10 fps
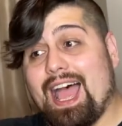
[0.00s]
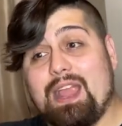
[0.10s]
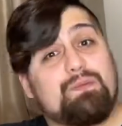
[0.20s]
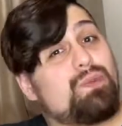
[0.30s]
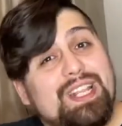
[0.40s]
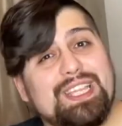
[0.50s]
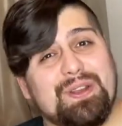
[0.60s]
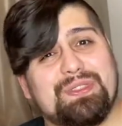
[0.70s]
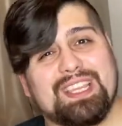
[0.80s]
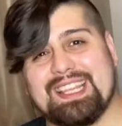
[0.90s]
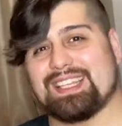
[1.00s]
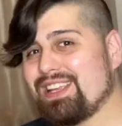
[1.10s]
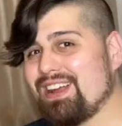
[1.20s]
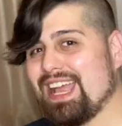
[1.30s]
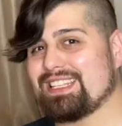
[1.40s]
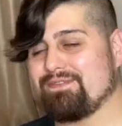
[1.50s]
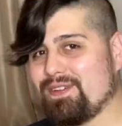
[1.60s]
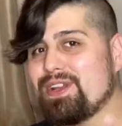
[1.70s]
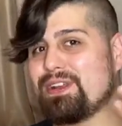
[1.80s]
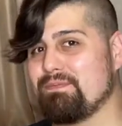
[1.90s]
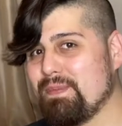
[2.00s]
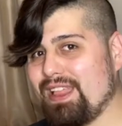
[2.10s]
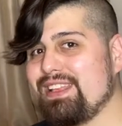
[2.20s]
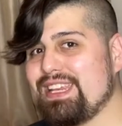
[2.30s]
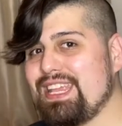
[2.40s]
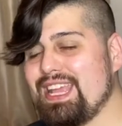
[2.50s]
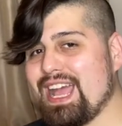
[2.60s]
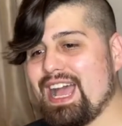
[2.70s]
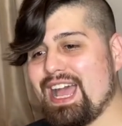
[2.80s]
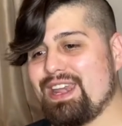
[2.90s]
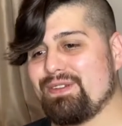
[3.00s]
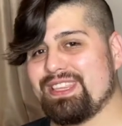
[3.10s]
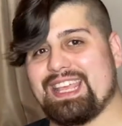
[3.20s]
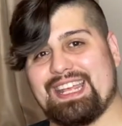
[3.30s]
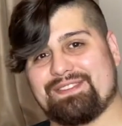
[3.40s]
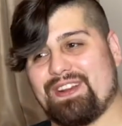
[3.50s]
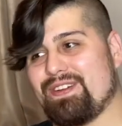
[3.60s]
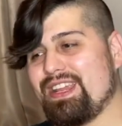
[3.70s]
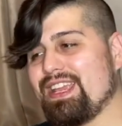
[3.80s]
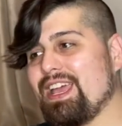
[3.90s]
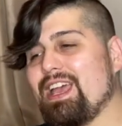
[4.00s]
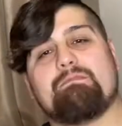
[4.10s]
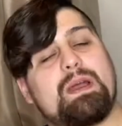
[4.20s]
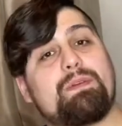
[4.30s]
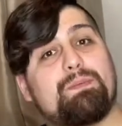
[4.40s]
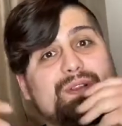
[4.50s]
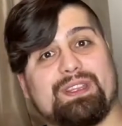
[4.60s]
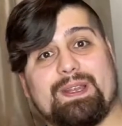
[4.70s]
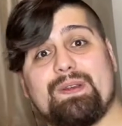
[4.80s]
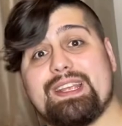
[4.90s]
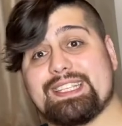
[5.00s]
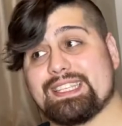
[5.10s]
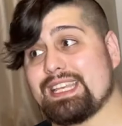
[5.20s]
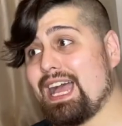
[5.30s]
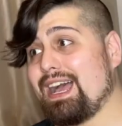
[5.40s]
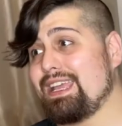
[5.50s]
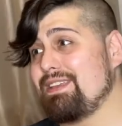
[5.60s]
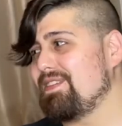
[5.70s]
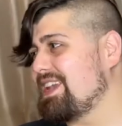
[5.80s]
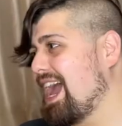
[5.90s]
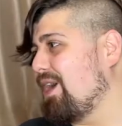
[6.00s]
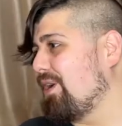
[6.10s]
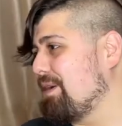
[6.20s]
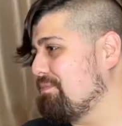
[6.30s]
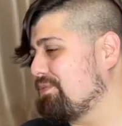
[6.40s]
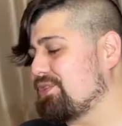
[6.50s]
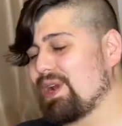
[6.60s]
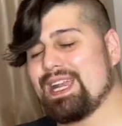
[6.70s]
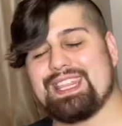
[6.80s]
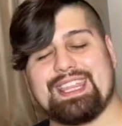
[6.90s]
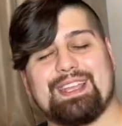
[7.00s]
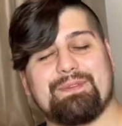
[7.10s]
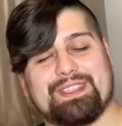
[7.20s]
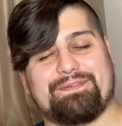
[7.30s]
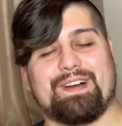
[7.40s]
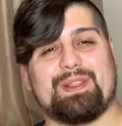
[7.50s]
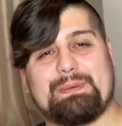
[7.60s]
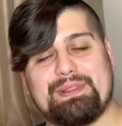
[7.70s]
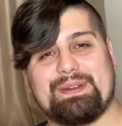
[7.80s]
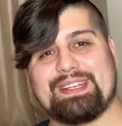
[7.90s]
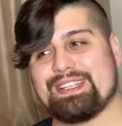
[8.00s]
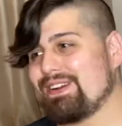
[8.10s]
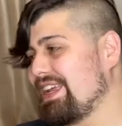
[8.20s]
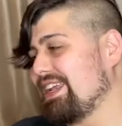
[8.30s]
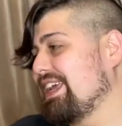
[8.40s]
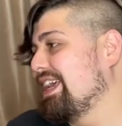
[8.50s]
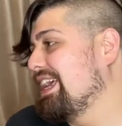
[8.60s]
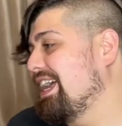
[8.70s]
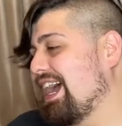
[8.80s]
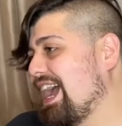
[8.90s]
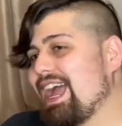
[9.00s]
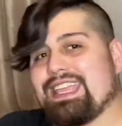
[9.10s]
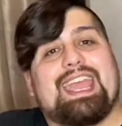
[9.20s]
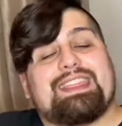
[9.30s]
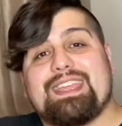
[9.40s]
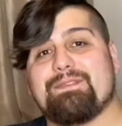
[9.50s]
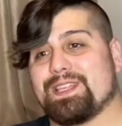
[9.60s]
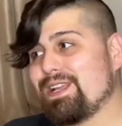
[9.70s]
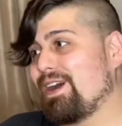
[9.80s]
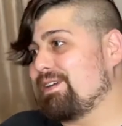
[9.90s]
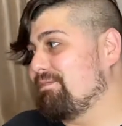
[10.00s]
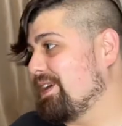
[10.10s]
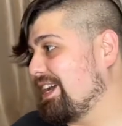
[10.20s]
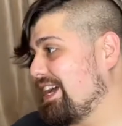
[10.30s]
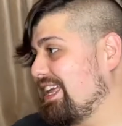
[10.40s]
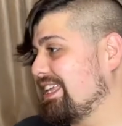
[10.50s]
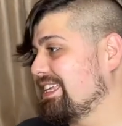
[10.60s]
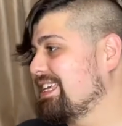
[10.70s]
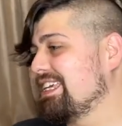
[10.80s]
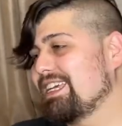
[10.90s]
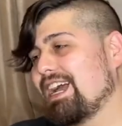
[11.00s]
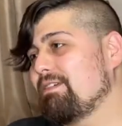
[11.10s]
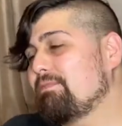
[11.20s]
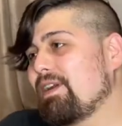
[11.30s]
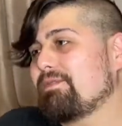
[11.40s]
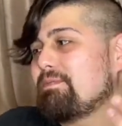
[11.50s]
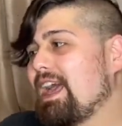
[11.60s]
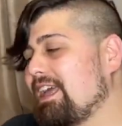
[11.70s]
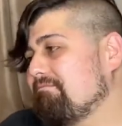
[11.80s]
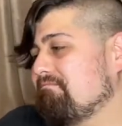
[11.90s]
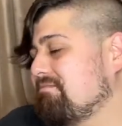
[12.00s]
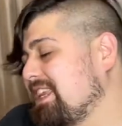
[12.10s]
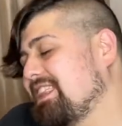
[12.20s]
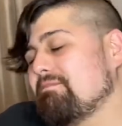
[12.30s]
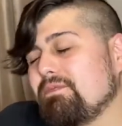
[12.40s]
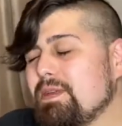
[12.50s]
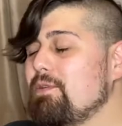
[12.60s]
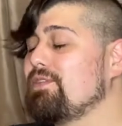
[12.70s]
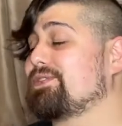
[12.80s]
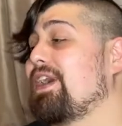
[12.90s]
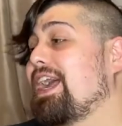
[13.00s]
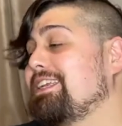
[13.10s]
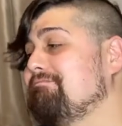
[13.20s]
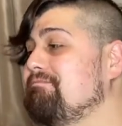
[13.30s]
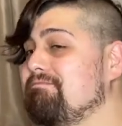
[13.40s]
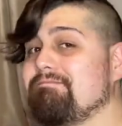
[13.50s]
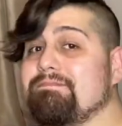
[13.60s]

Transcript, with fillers: I really don't think that song has a very good melody. I don't think has very memorable lyrics. Uh, even now, I'm trying to think of what the follow-up lyrics are, and I, I can't think of what they are. But, uh, I mean, apart from that, yeah, the, the movie's fine.